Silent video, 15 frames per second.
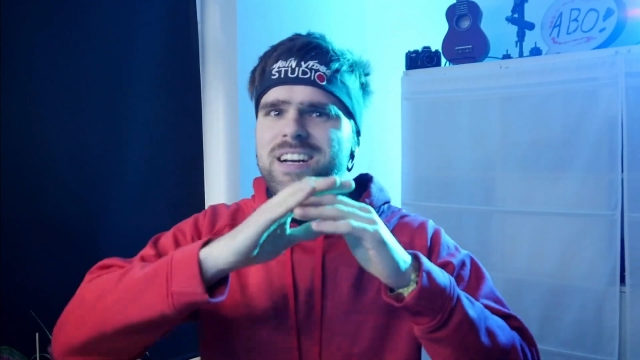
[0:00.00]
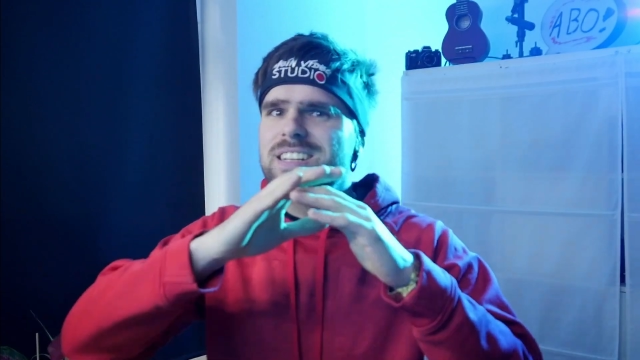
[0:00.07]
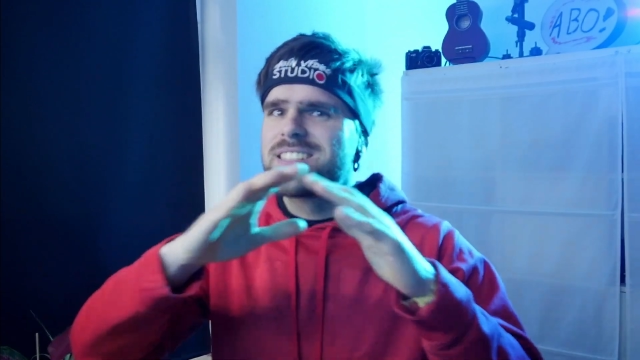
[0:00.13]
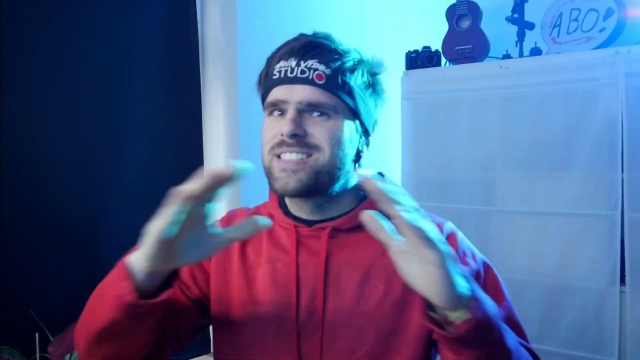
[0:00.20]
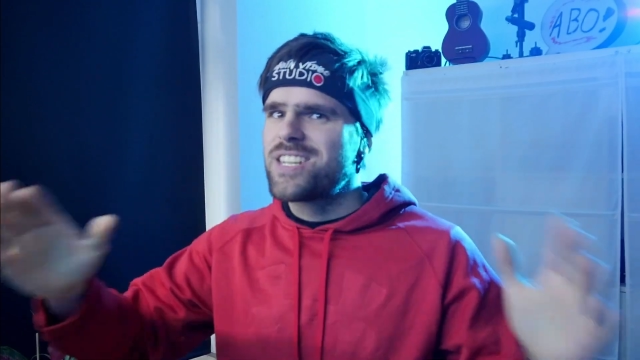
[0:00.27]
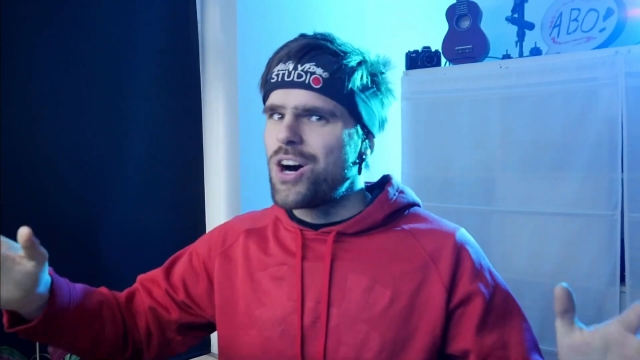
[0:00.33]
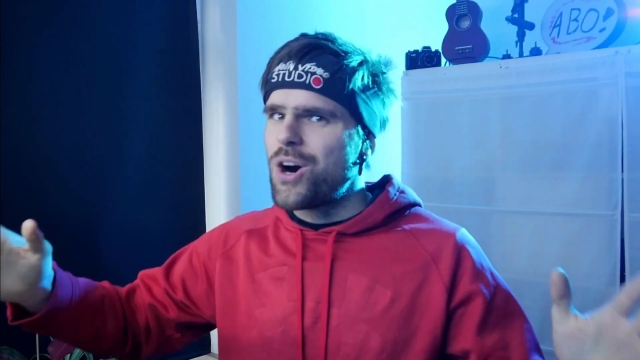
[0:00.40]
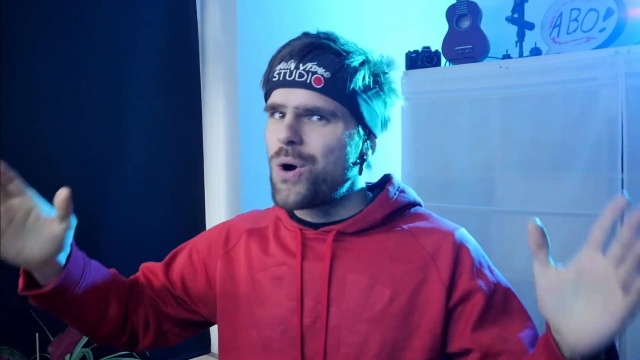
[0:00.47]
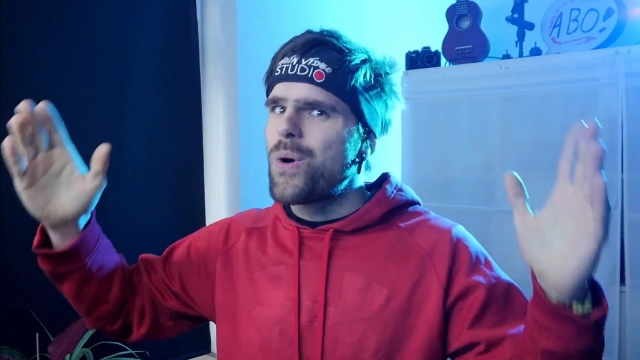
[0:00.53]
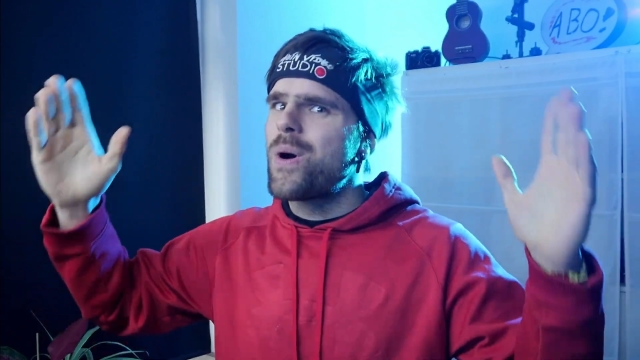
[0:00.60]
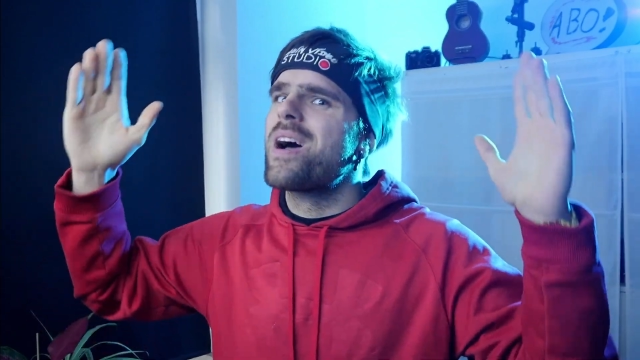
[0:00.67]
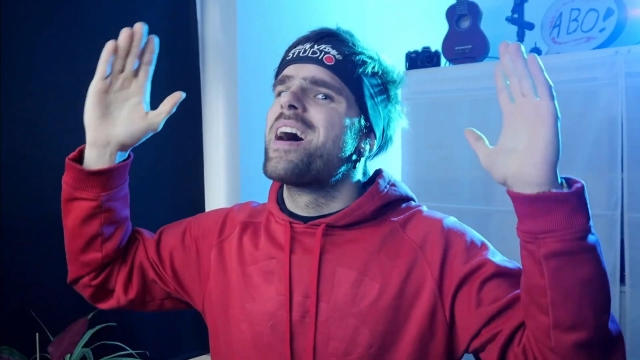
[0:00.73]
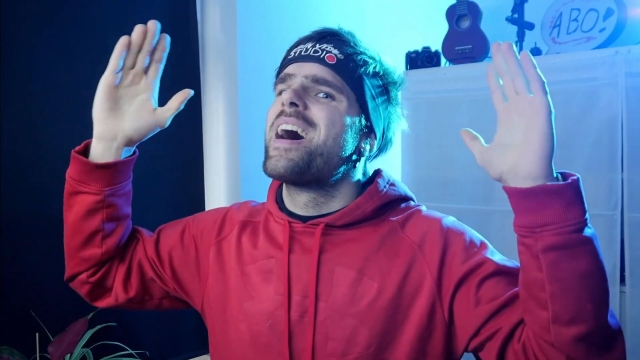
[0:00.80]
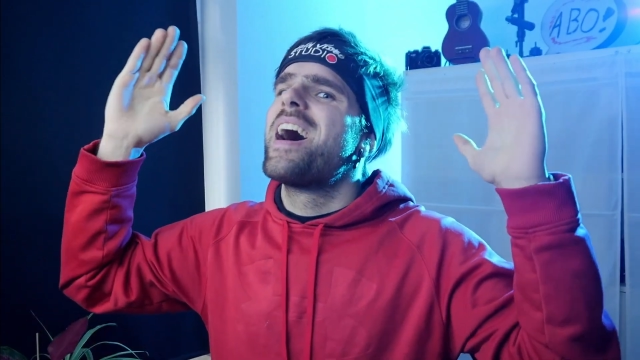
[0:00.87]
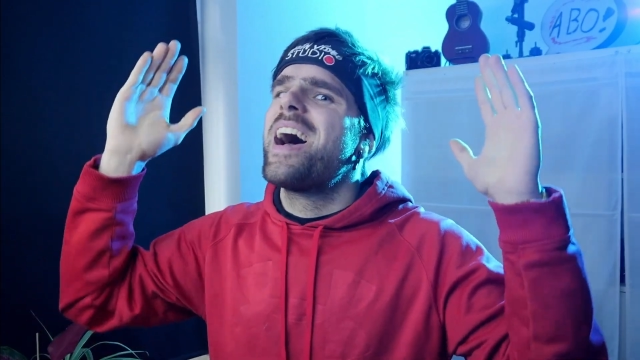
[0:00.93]
So
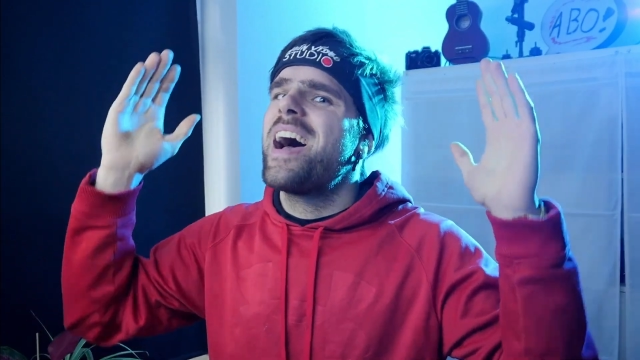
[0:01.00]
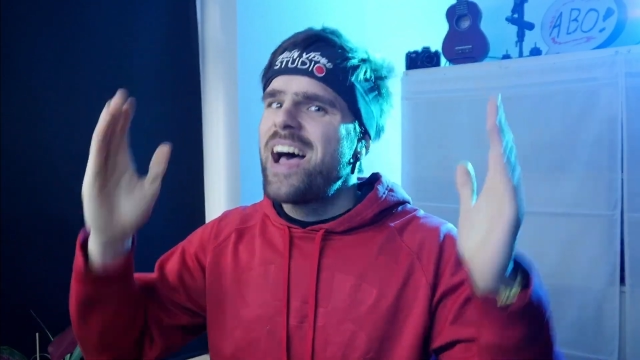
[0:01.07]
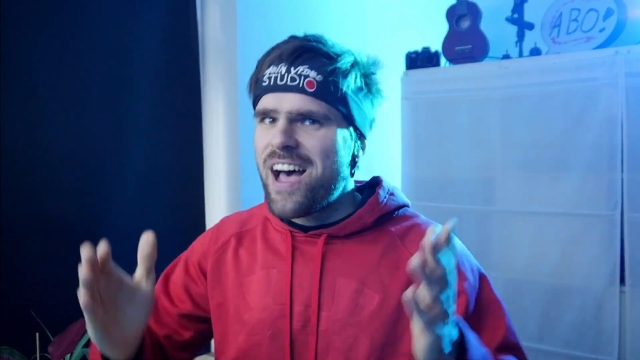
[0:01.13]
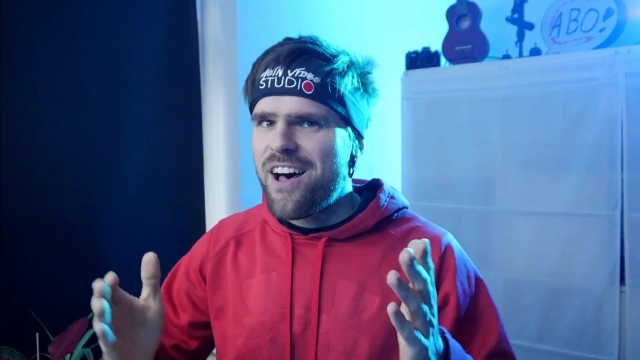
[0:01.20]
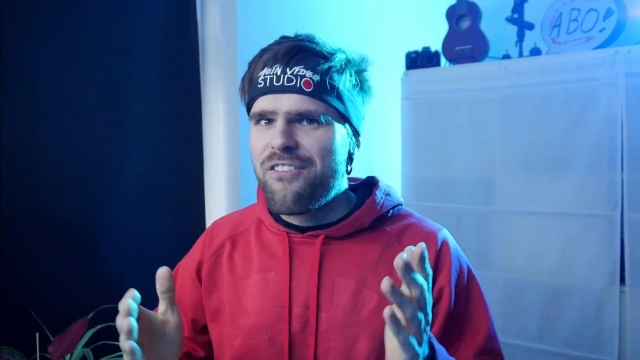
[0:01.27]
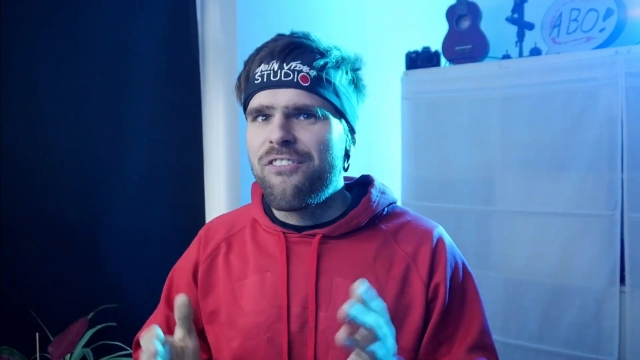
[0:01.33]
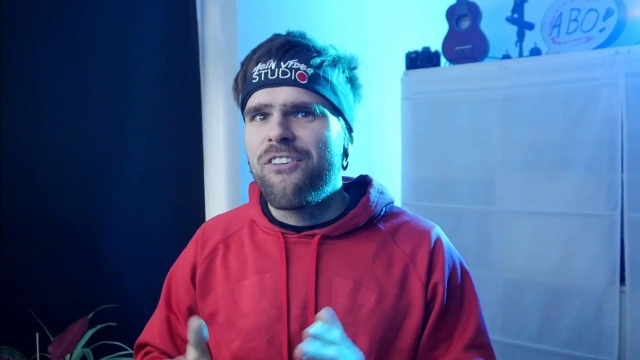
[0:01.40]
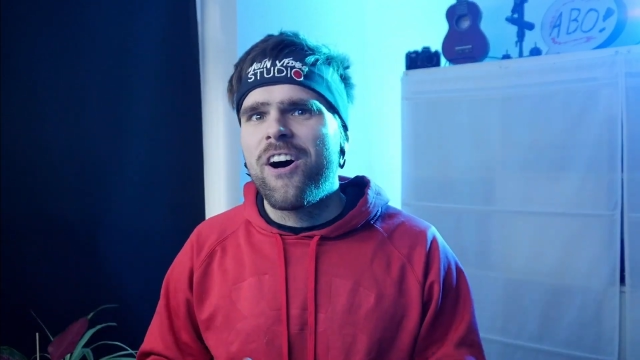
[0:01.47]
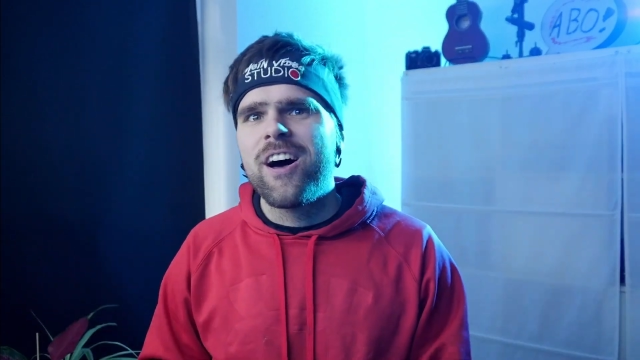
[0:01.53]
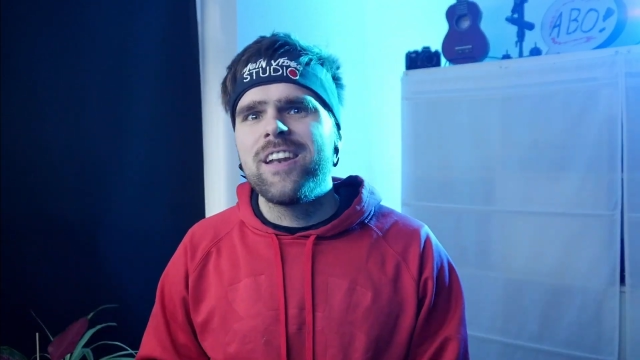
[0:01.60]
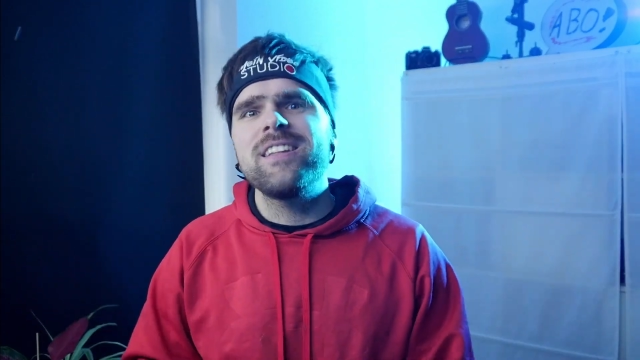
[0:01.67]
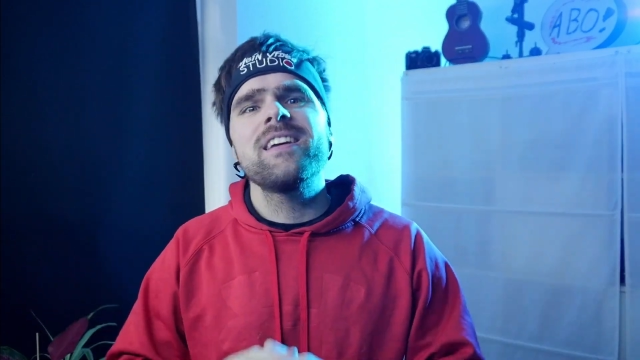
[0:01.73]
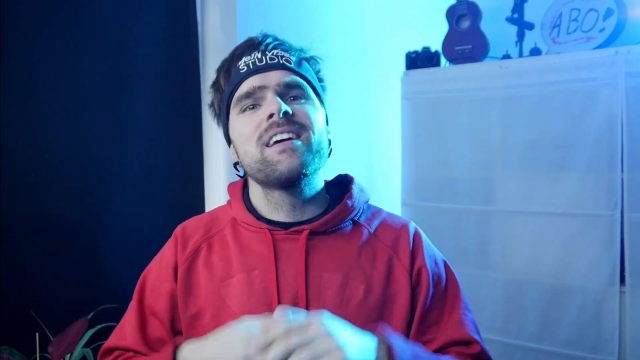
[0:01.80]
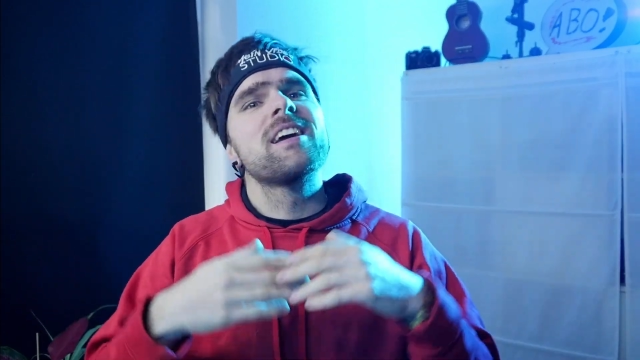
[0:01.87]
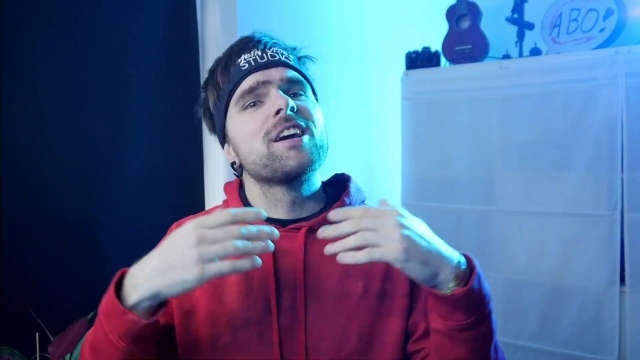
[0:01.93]
have
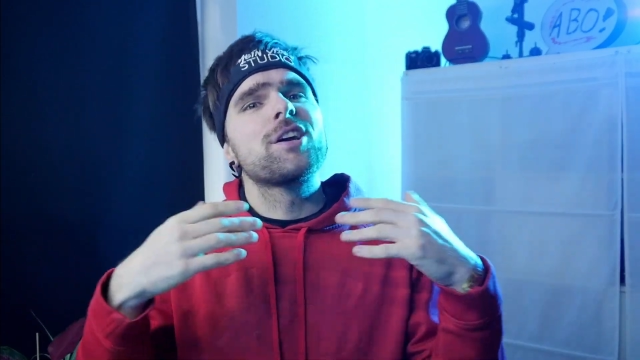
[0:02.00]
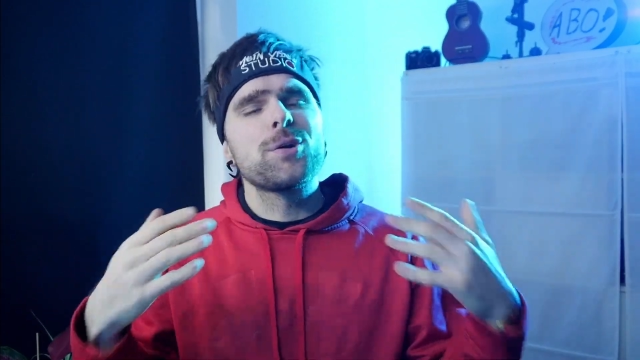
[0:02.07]
fun